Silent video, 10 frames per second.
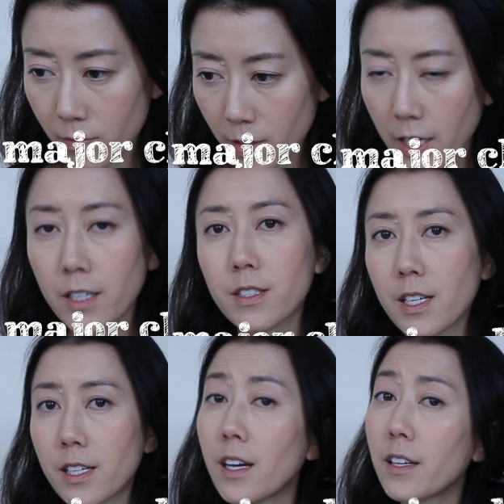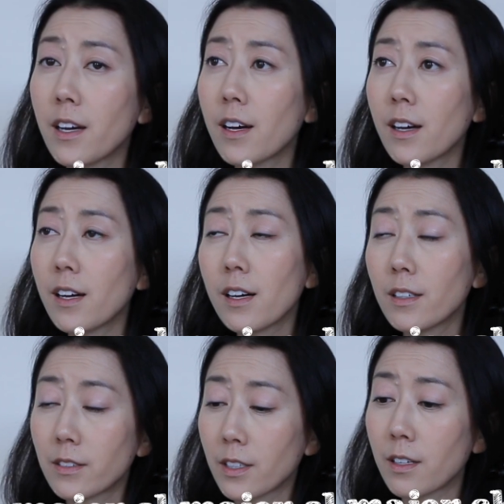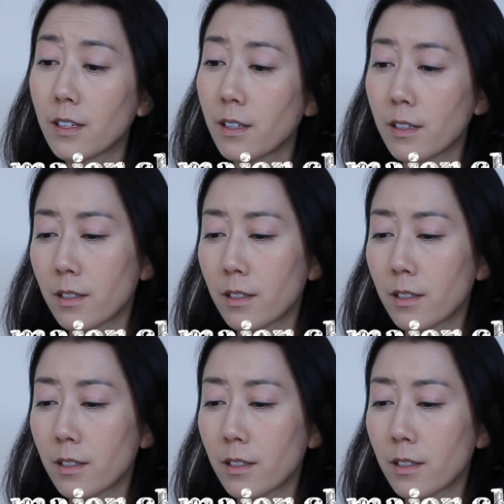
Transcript: Okay, da da da da.